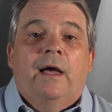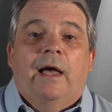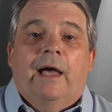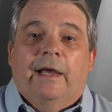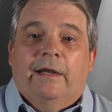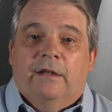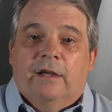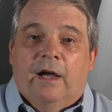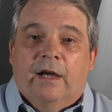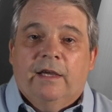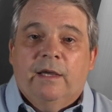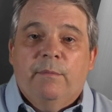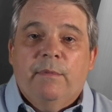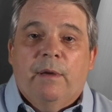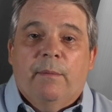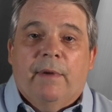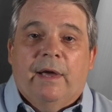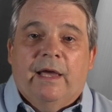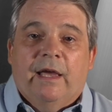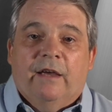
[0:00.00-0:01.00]
I
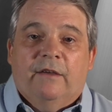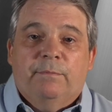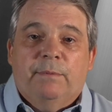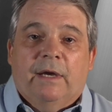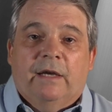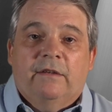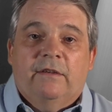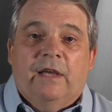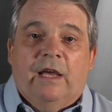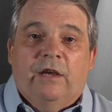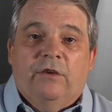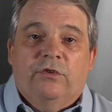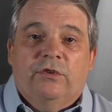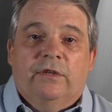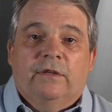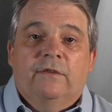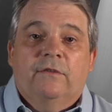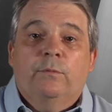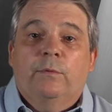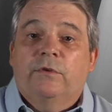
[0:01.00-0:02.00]
document my
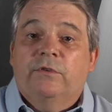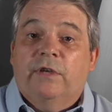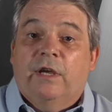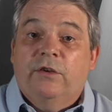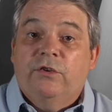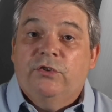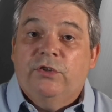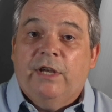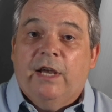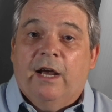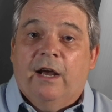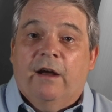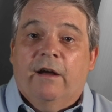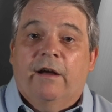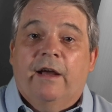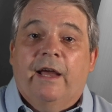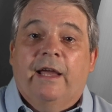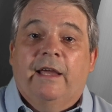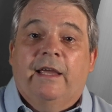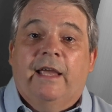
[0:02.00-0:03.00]
expectations, which I share,
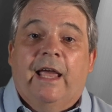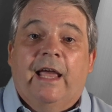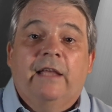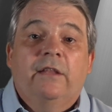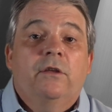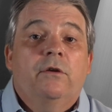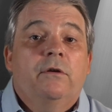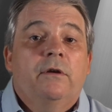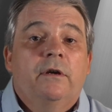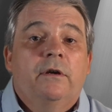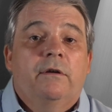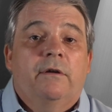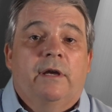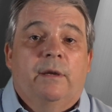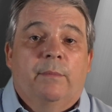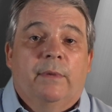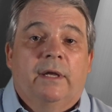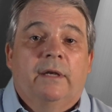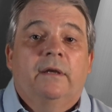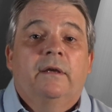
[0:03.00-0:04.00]
and gain their
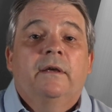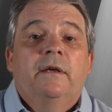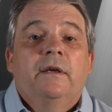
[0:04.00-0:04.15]
agreement